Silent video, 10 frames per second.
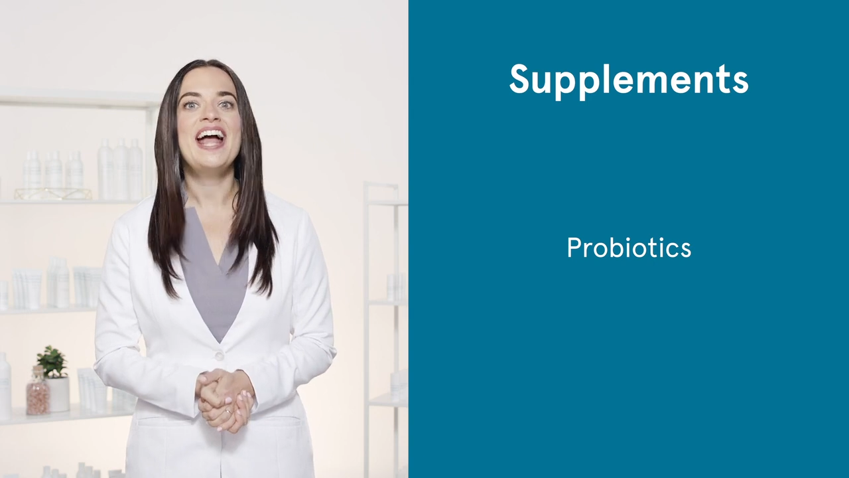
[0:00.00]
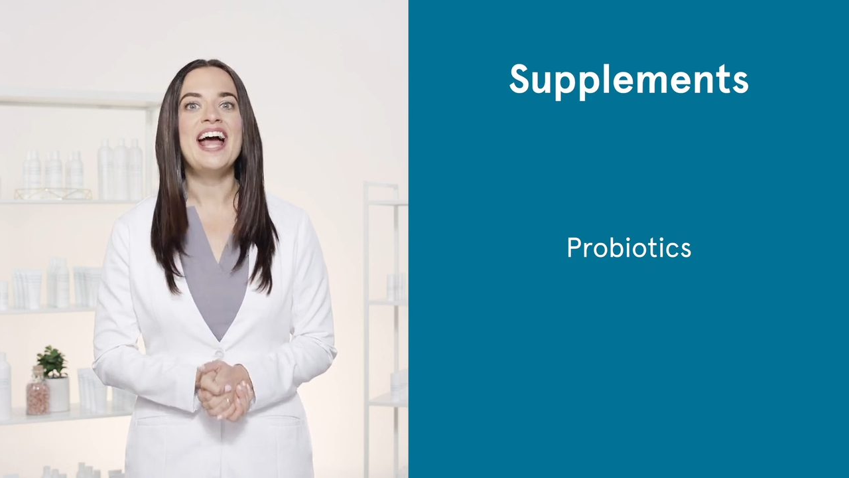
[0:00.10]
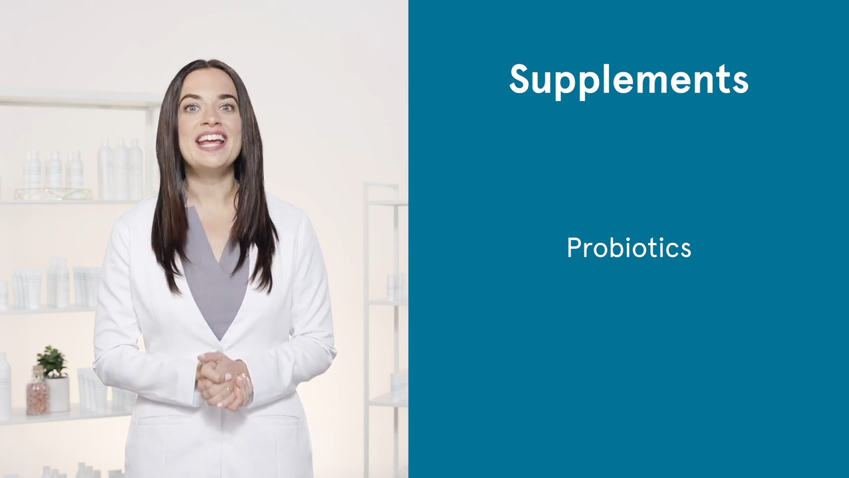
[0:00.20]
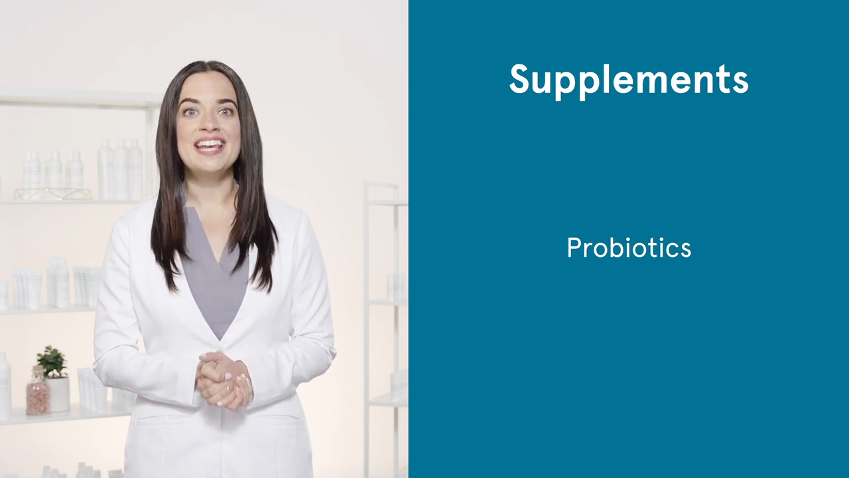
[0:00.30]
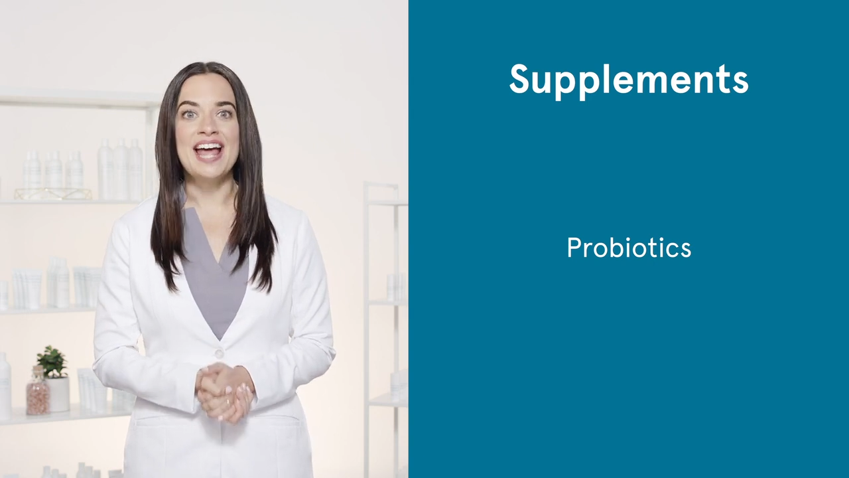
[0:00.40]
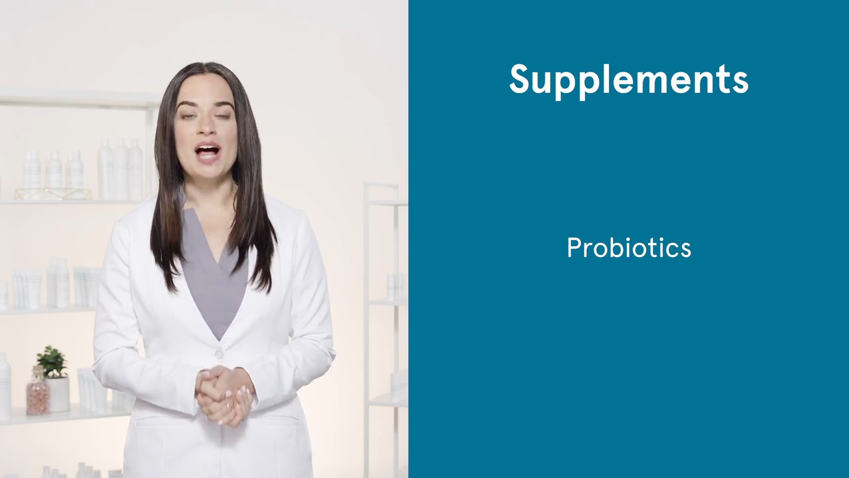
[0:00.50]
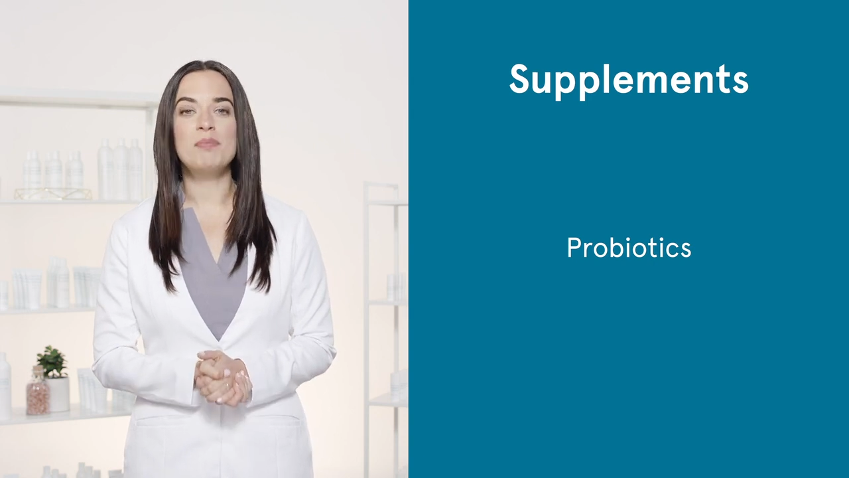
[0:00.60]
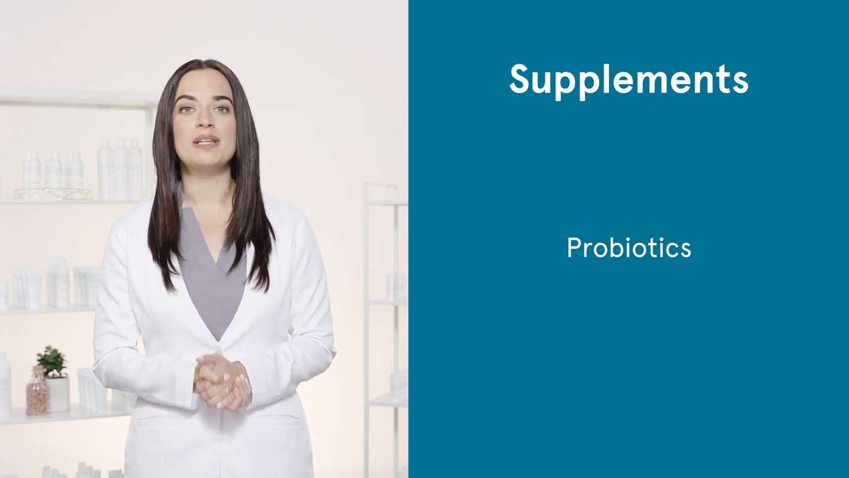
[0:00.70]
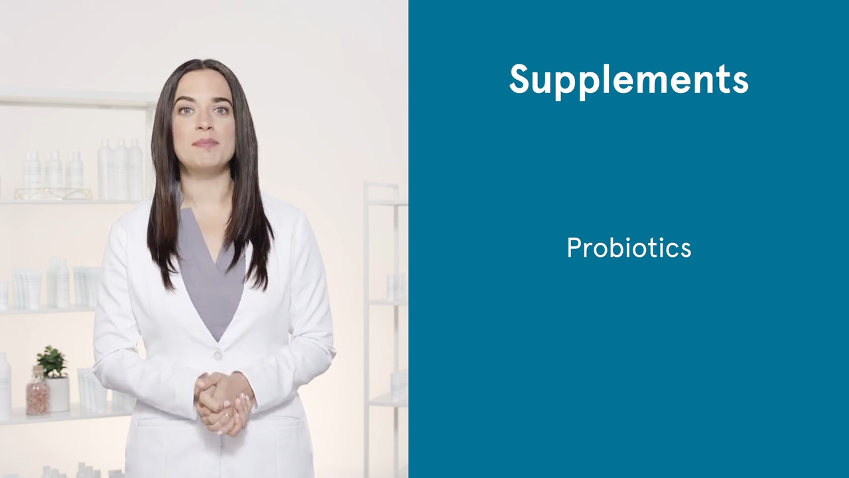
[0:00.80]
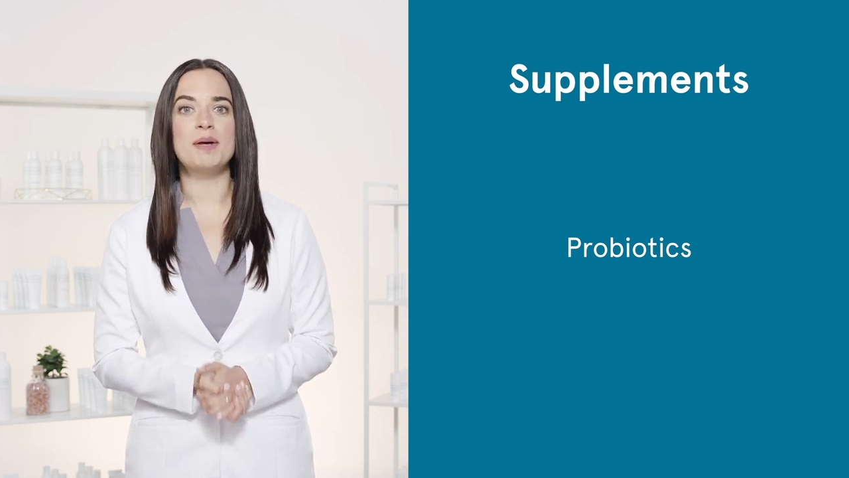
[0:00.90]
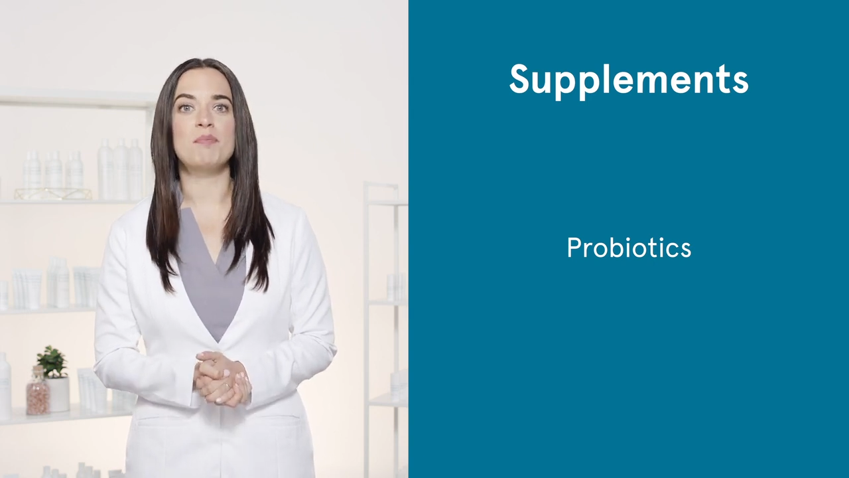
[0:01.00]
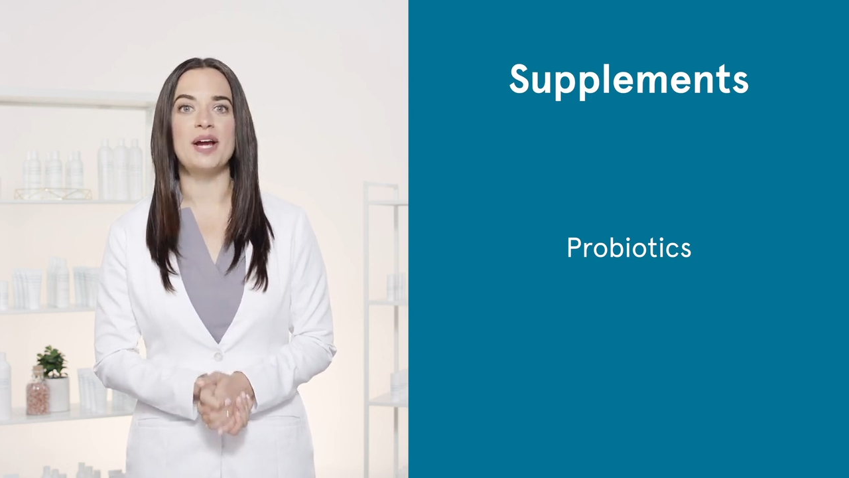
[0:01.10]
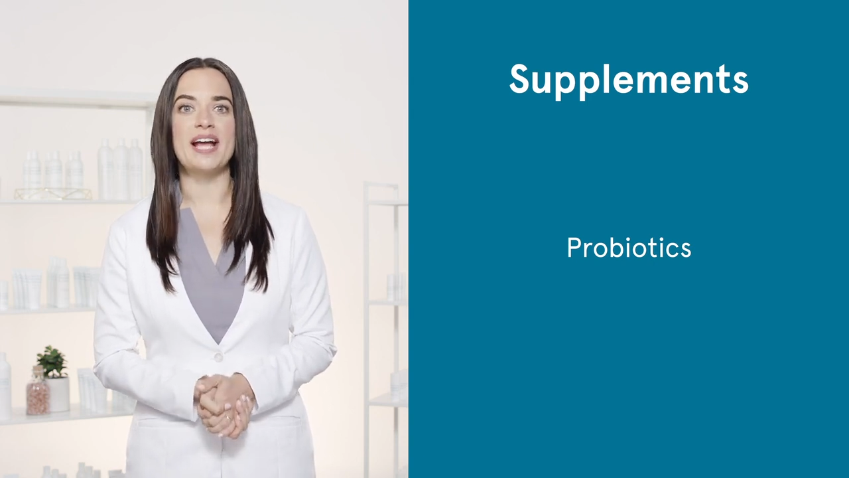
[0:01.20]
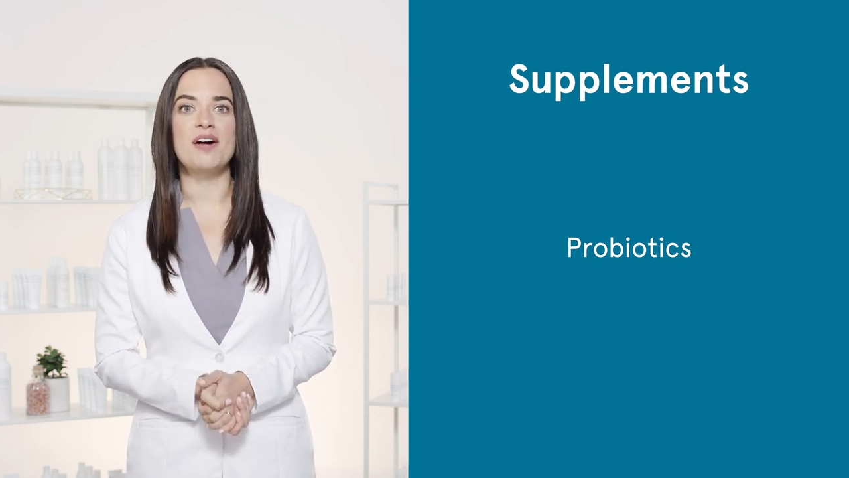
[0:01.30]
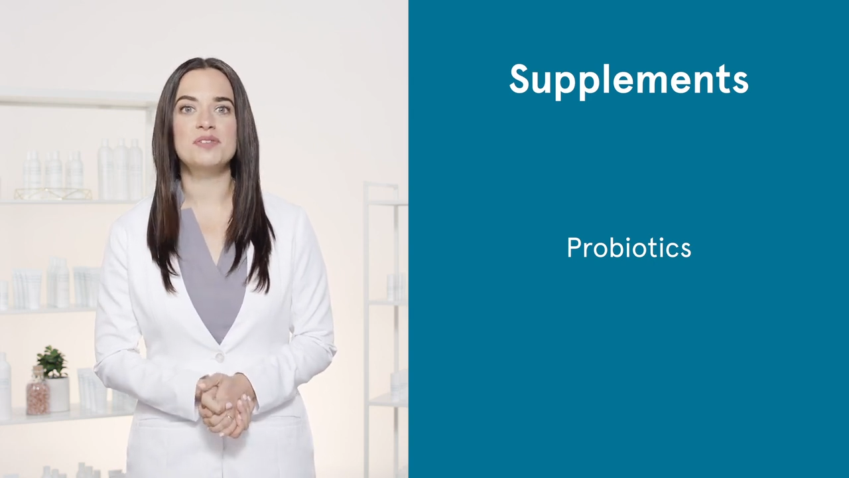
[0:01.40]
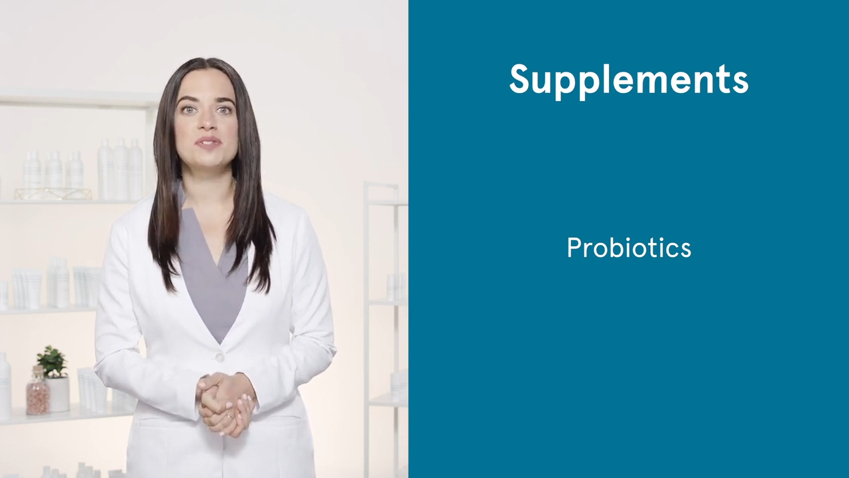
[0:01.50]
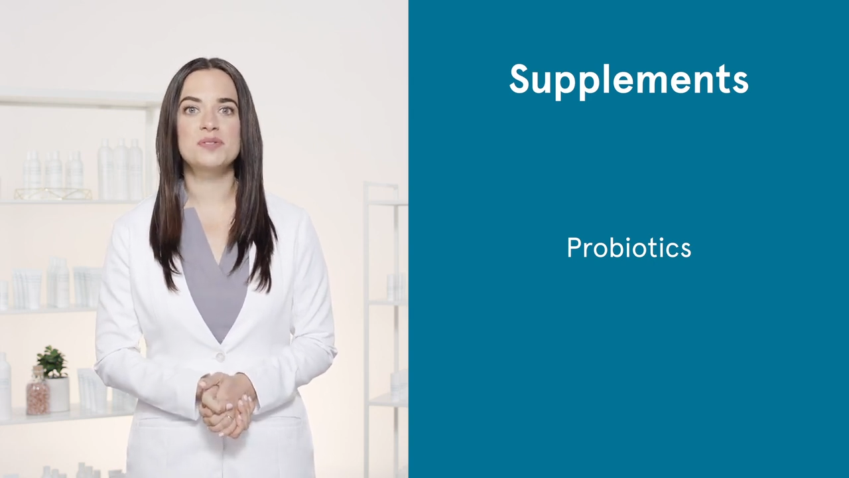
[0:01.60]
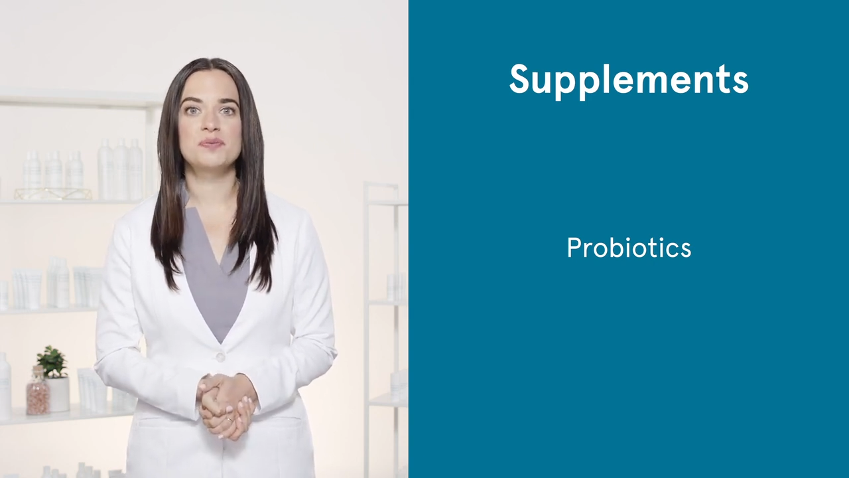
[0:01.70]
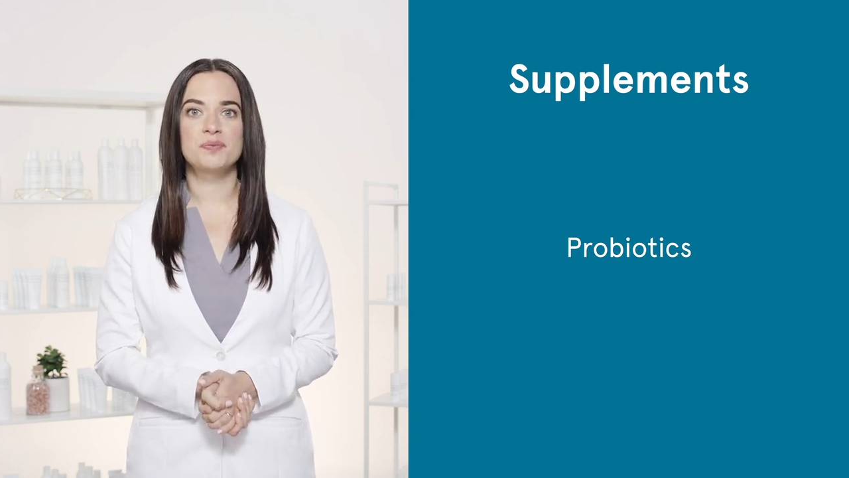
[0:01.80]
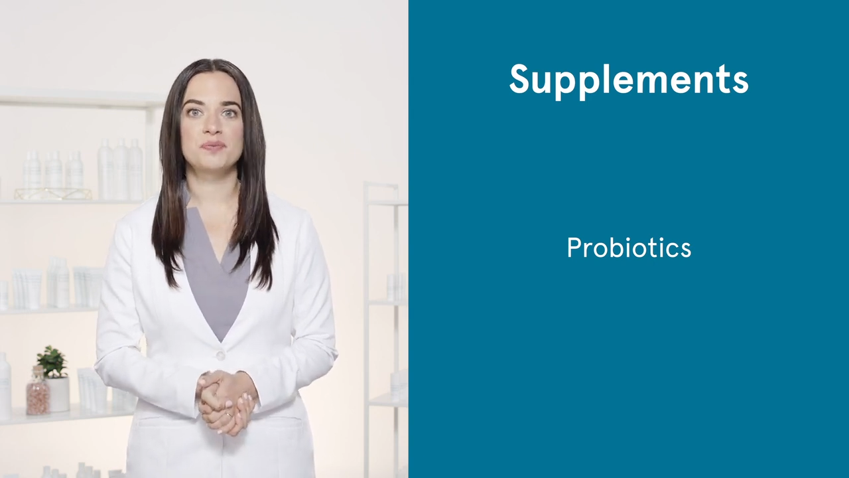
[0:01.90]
and can help limit breakouts.